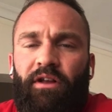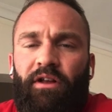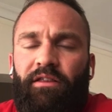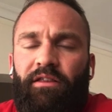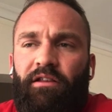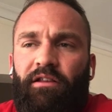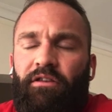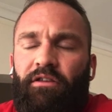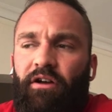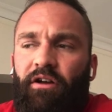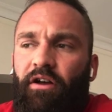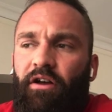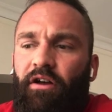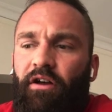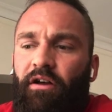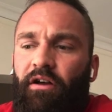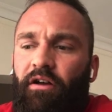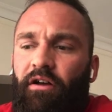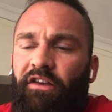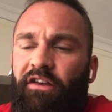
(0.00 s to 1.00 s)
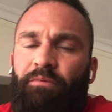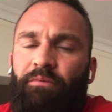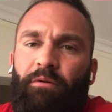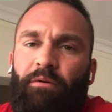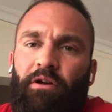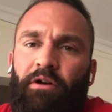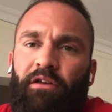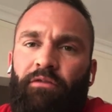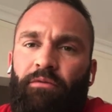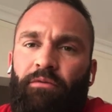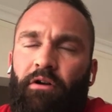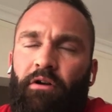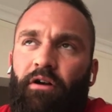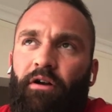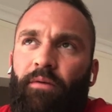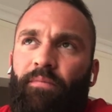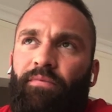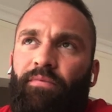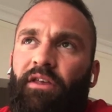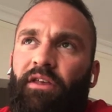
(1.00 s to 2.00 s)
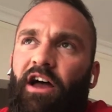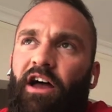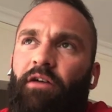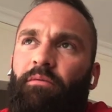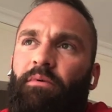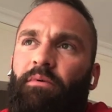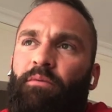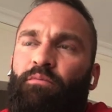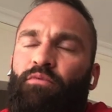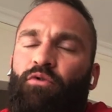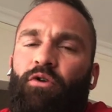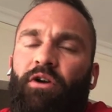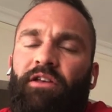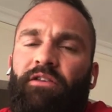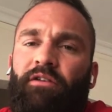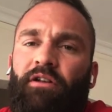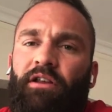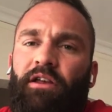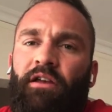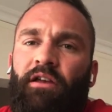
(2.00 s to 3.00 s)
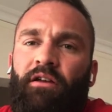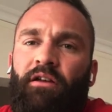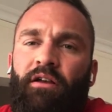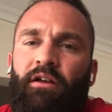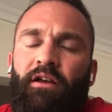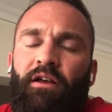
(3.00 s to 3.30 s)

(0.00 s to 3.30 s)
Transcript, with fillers: I did the if I, if, um, I F B B Pro Italy.